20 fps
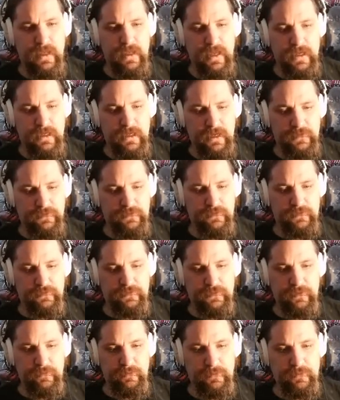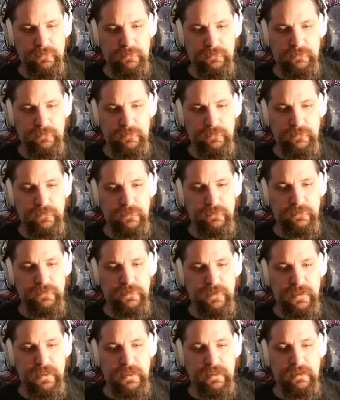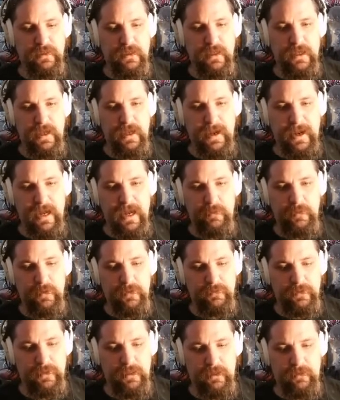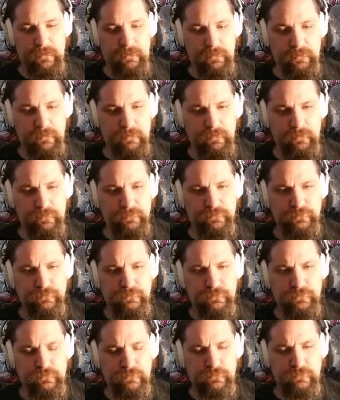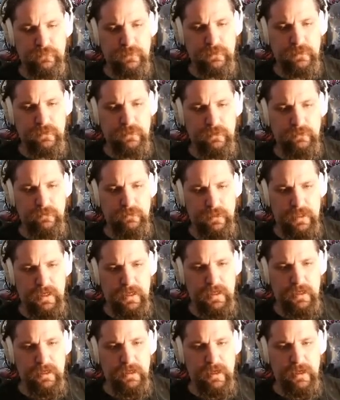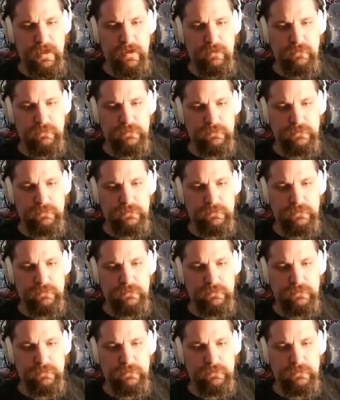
And yes, there's some Uzi ammo there. Okay, now,